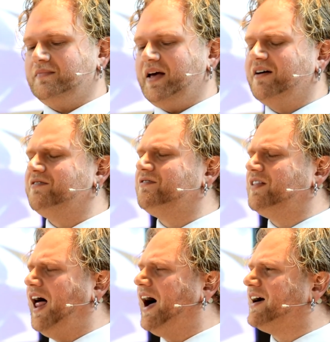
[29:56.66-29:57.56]
May a
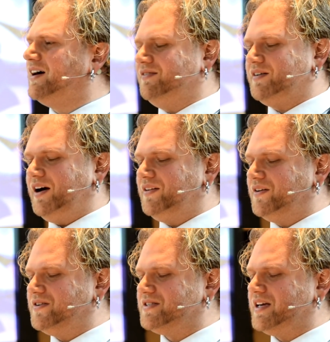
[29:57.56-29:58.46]
flock of
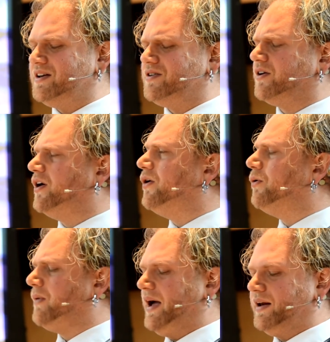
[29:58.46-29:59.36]
colors, indigo,
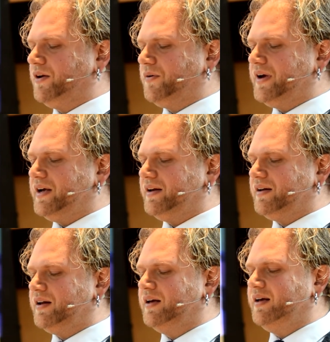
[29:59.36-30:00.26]
red, green,